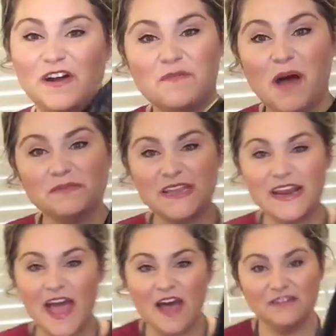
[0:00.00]
for mom's night
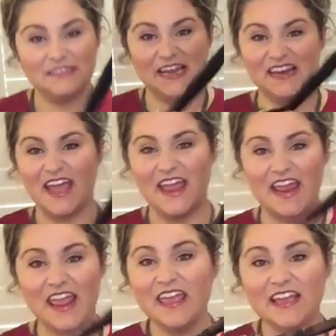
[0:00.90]
out, date
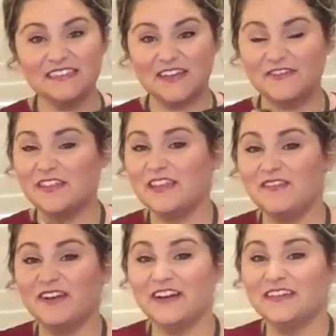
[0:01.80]
night, and definitely
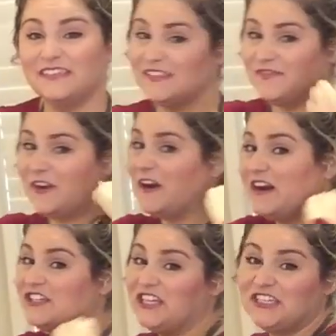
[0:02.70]
works
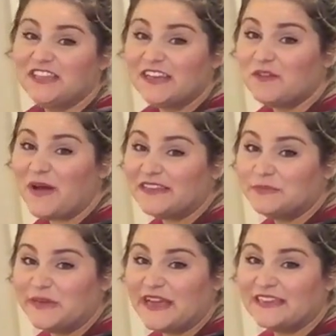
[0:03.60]
for changing little ones
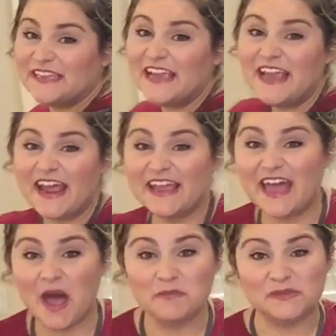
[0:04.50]
because it
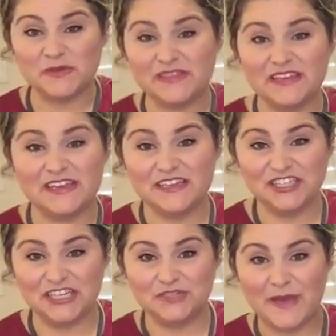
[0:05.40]
comes with the
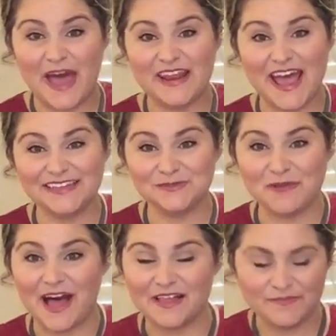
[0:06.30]
change pad as
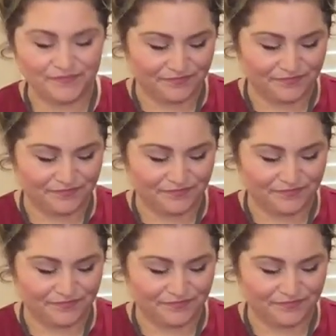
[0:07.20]
well.